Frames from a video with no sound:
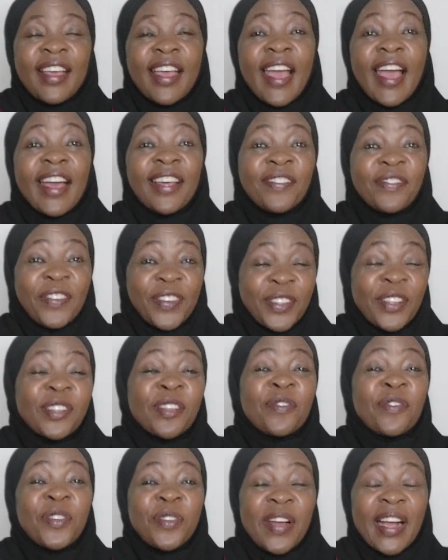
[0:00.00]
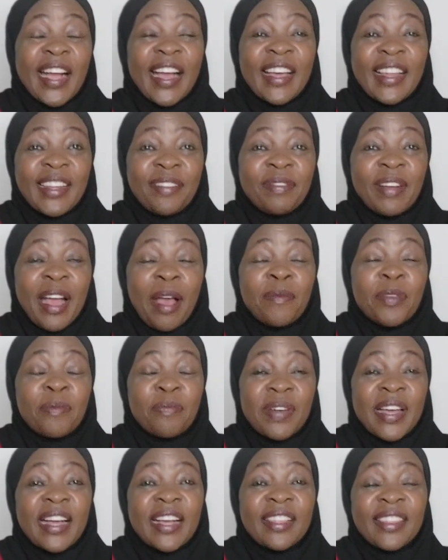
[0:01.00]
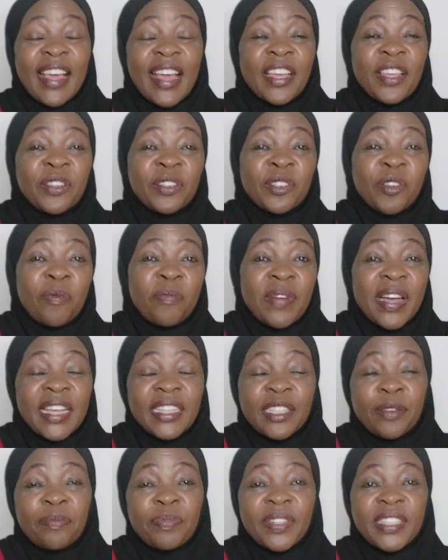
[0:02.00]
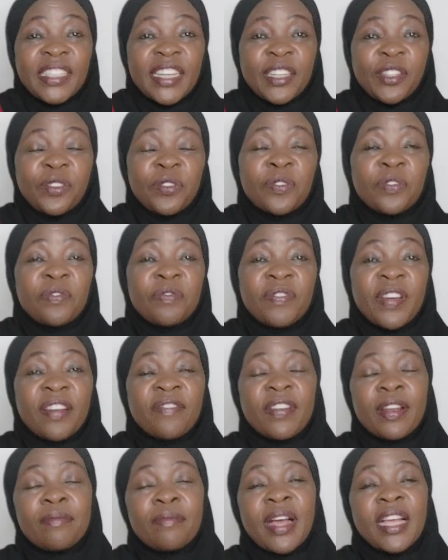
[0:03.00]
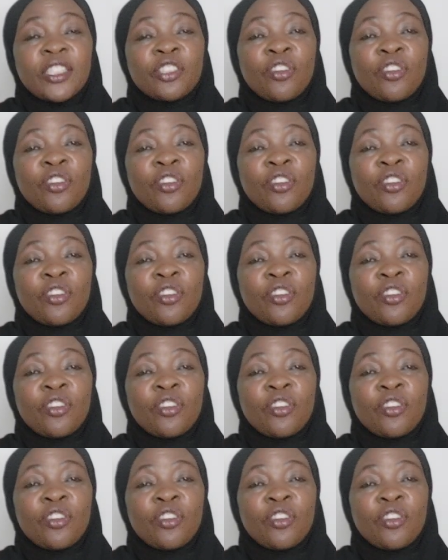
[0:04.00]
And for those of you who are coming back, thank you so much. Appreciate you very, very much.